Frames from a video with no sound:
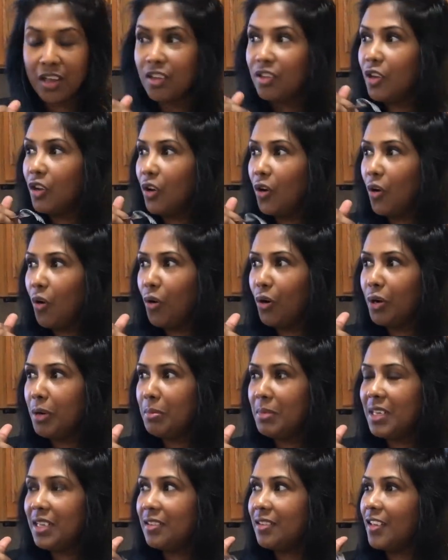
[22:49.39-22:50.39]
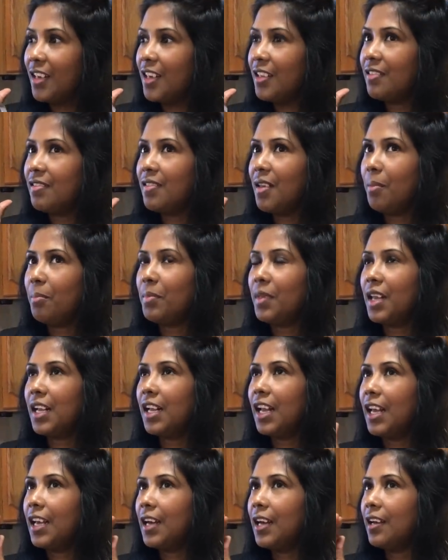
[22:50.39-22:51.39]
the cornmeal tastes something
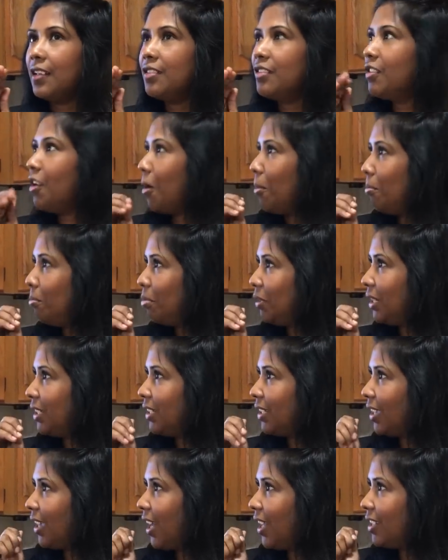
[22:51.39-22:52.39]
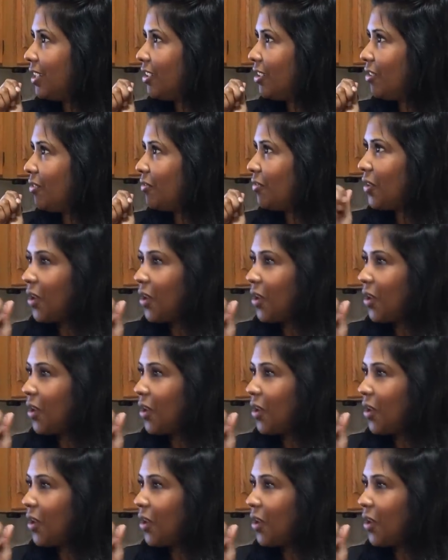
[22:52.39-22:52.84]
like a dumpling kind of.